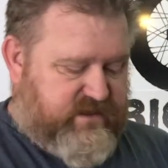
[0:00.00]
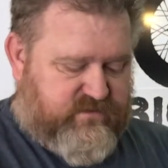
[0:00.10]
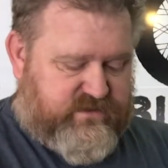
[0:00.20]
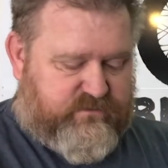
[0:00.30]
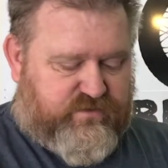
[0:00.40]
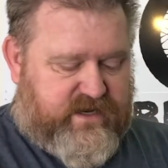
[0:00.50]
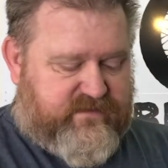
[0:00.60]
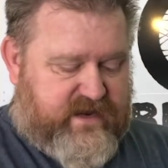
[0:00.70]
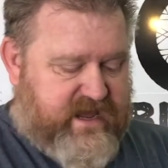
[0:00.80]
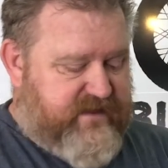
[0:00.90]
only brand
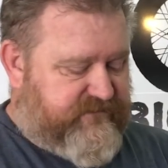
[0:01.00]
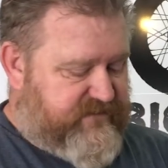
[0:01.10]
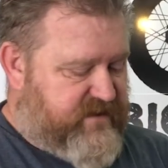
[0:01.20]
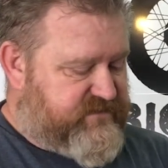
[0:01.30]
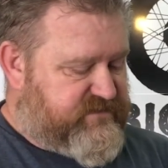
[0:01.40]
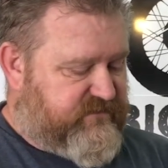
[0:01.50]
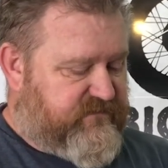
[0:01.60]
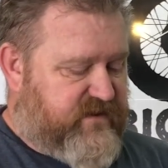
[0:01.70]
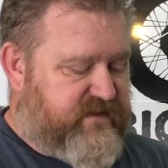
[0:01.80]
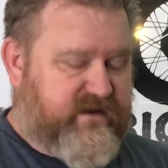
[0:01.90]
that I have found so
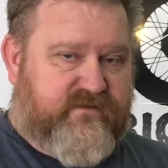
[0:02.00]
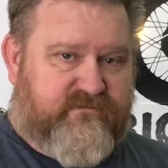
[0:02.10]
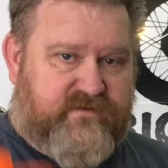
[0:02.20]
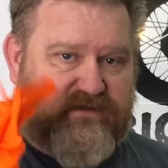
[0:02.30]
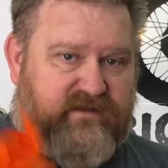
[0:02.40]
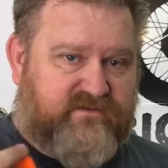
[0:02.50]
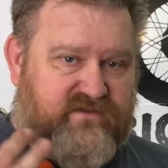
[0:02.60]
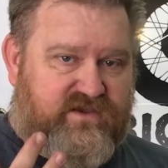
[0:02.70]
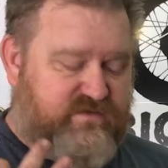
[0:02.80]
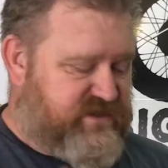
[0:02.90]
far that can fit these
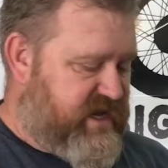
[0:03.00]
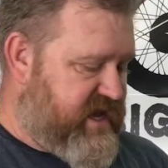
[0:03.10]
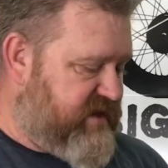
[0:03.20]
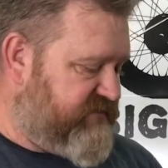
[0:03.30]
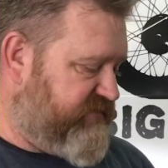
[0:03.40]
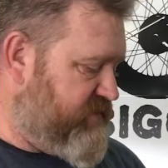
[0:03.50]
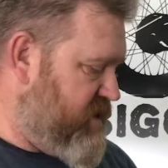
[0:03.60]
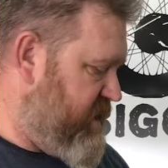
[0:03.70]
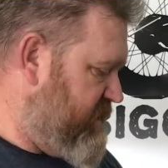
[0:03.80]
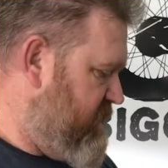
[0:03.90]
huge hands of
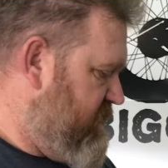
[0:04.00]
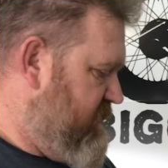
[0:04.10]
mine.